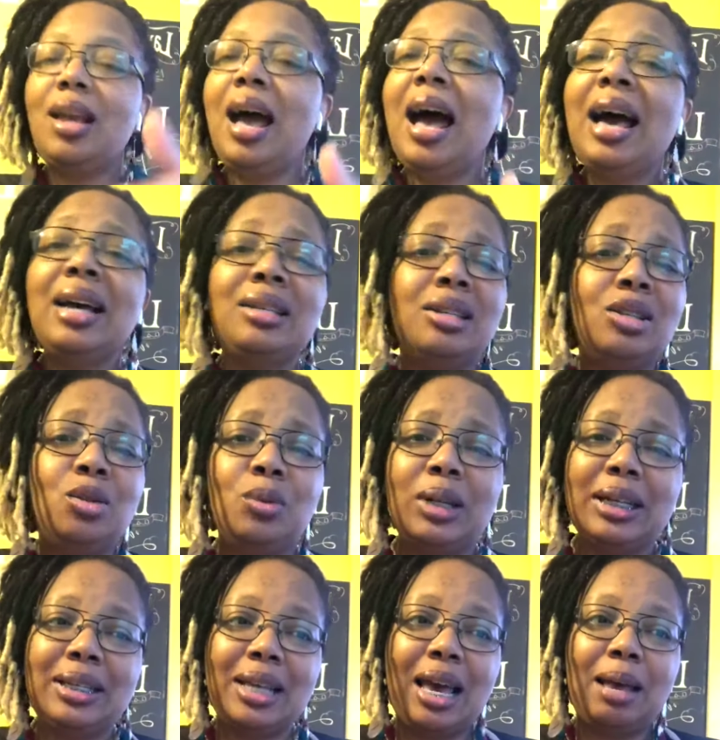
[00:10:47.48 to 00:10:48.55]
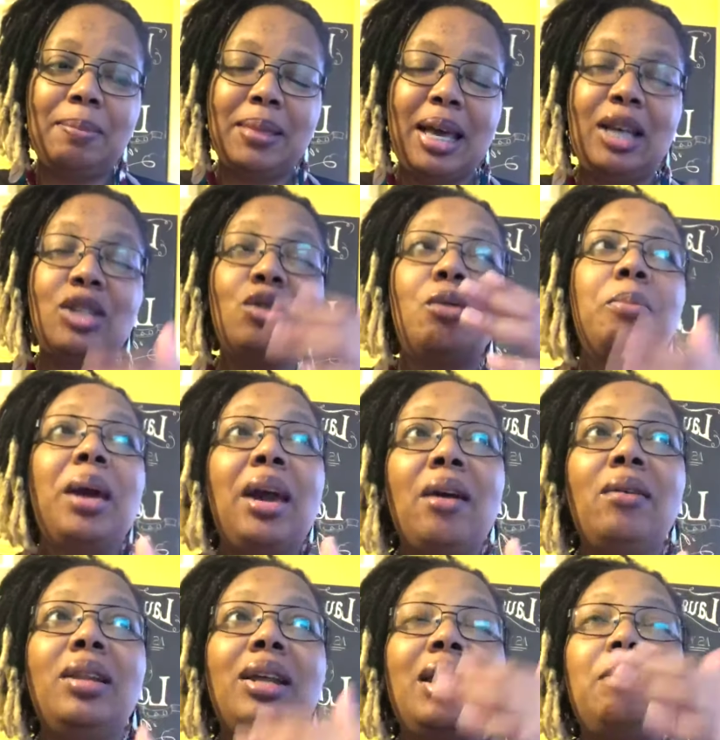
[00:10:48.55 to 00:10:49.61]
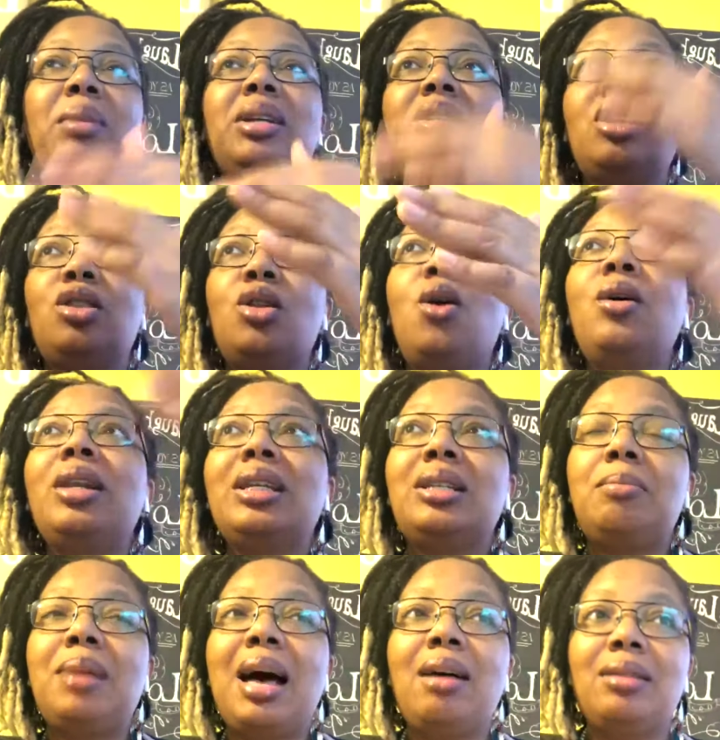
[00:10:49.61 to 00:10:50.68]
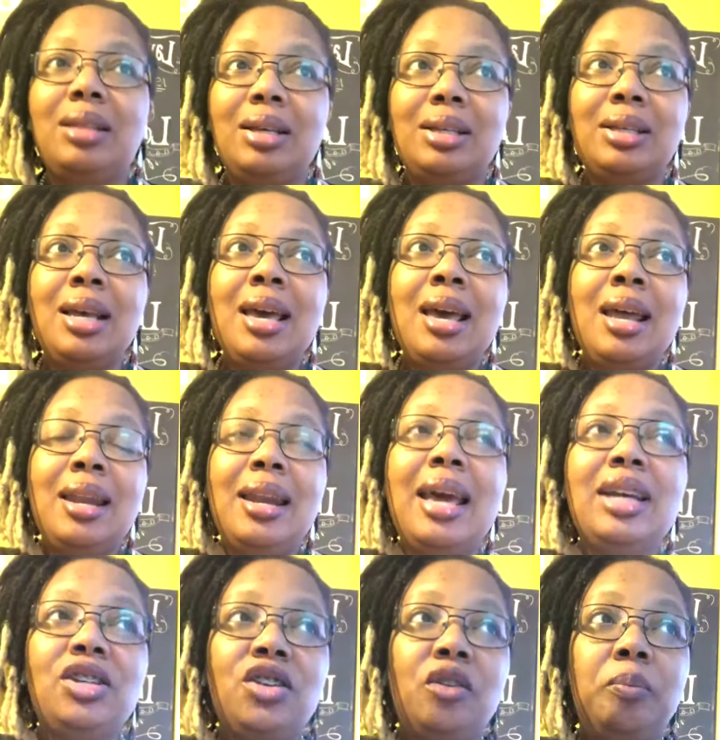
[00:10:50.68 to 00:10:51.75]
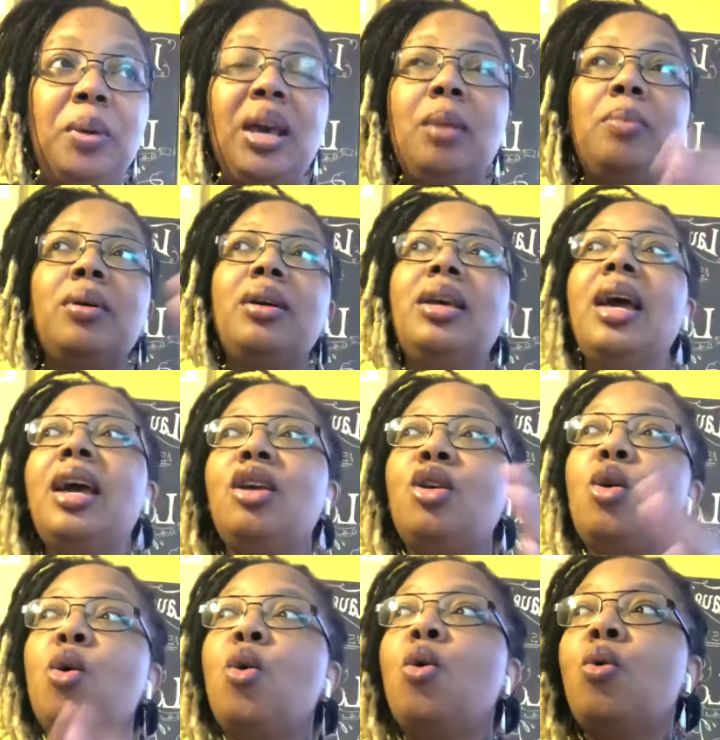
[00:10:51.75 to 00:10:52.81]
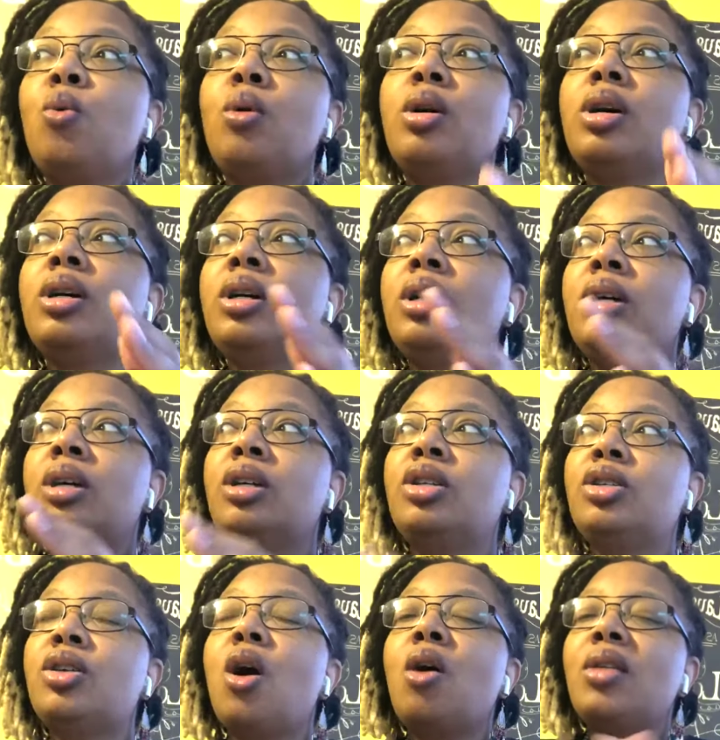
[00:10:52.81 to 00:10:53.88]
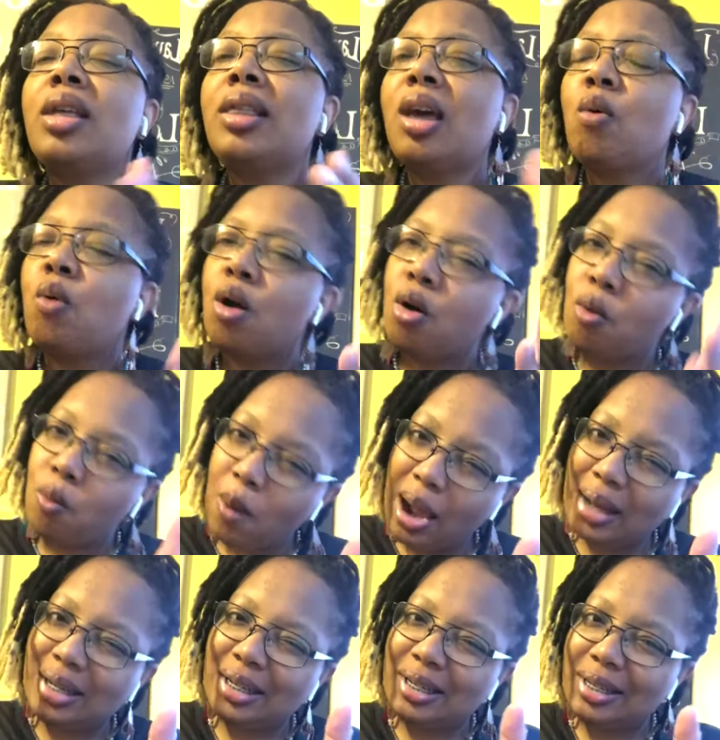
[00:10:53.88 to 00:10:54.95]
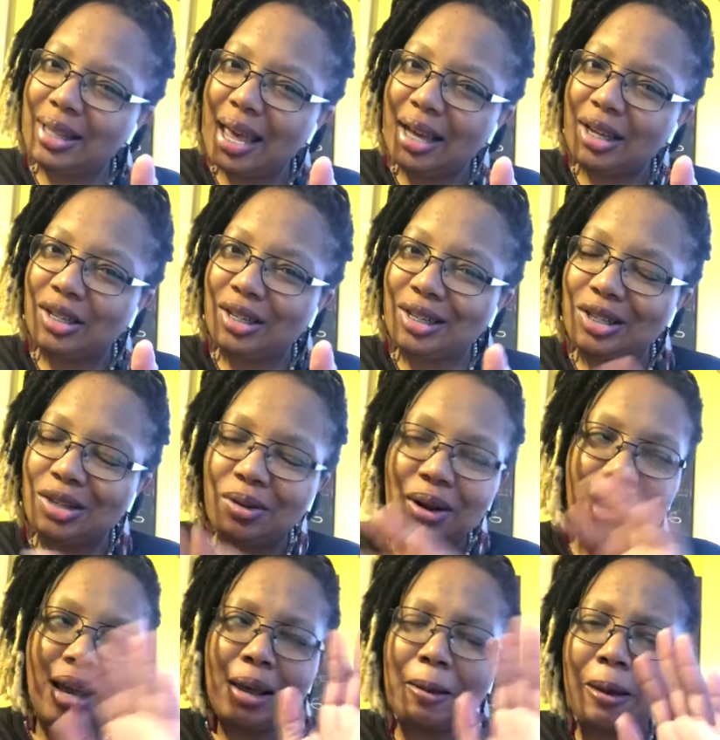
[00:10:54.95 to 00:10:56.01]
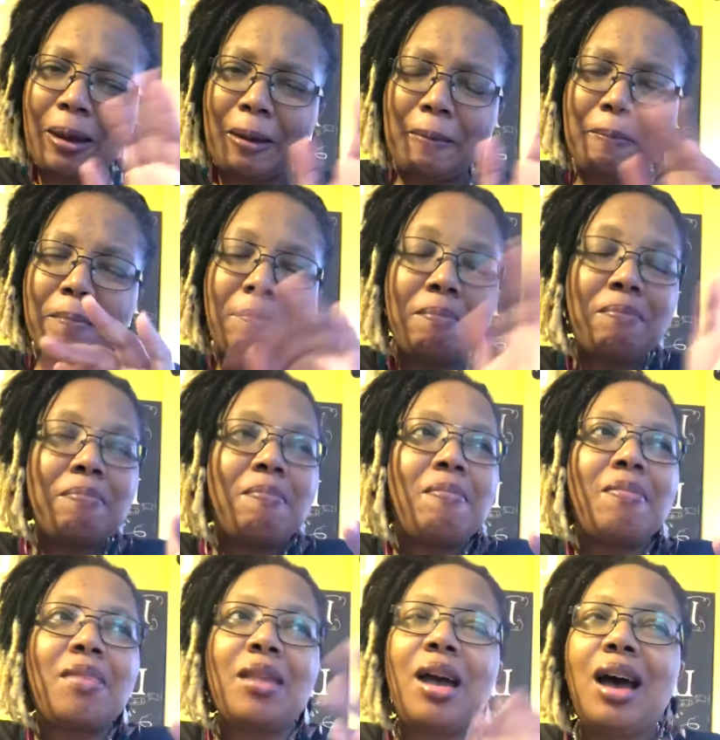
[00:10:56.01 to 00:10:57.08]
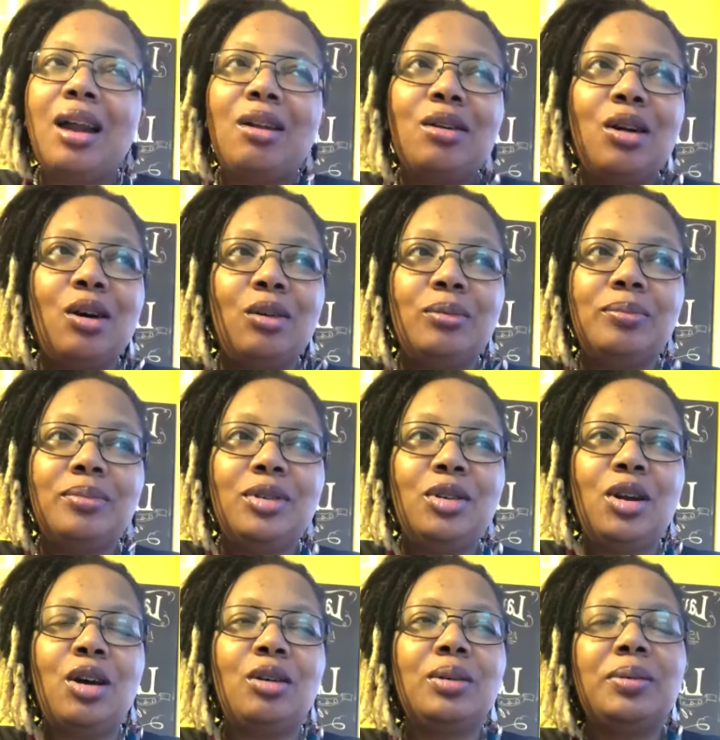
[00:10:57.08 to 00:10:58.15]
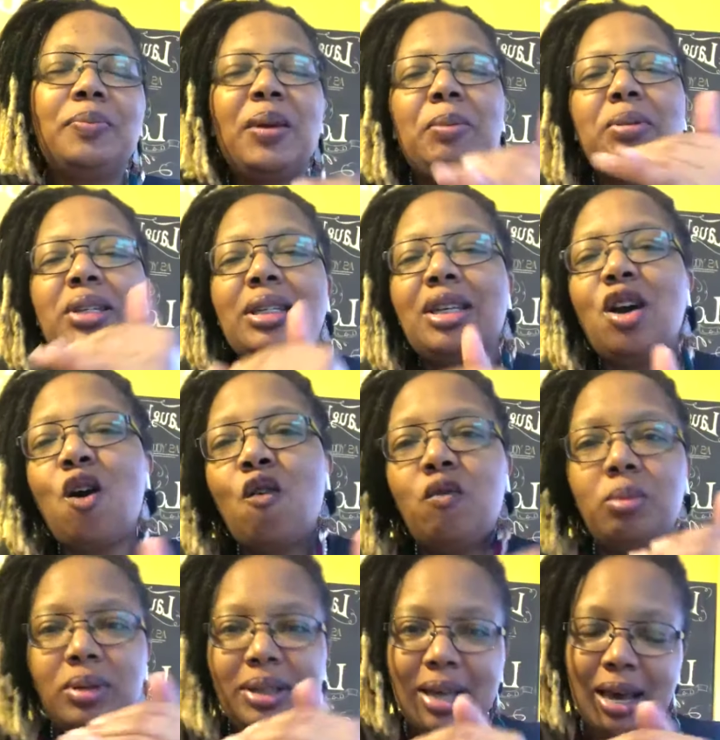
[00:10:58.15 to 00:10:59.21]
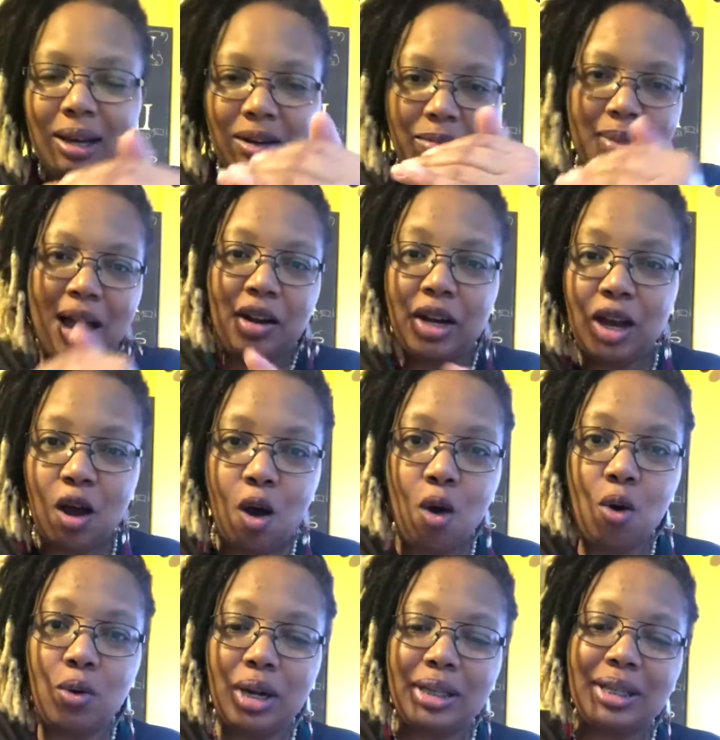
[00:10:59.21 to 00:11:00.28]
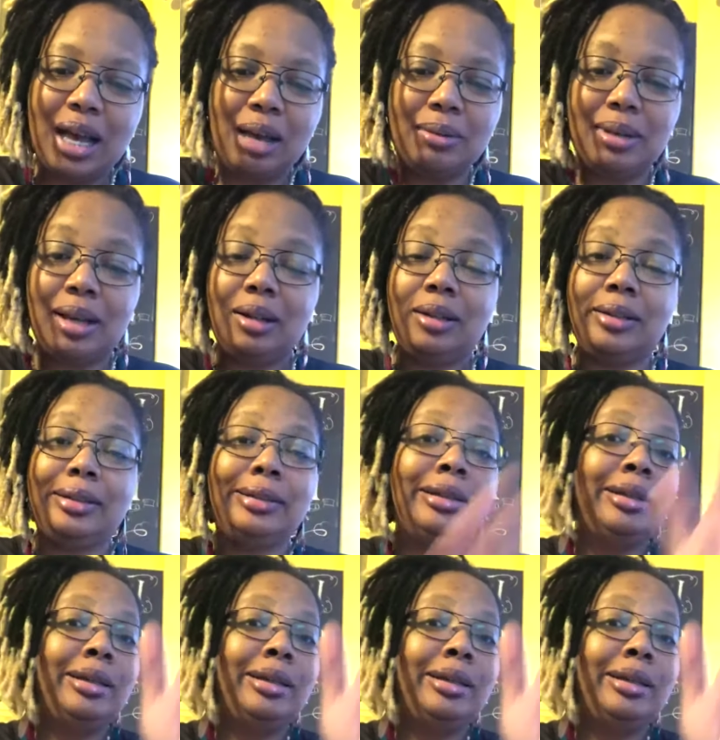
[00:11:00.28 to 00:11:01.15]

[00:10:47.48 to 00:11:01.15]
Isaac doing the same thing. So apparently they must have thought this about this nation of people. Yet Yahuwah saw that they were a righteous nation. So that it, I don't know, you know, so people just get overprotective about their own at times. They look,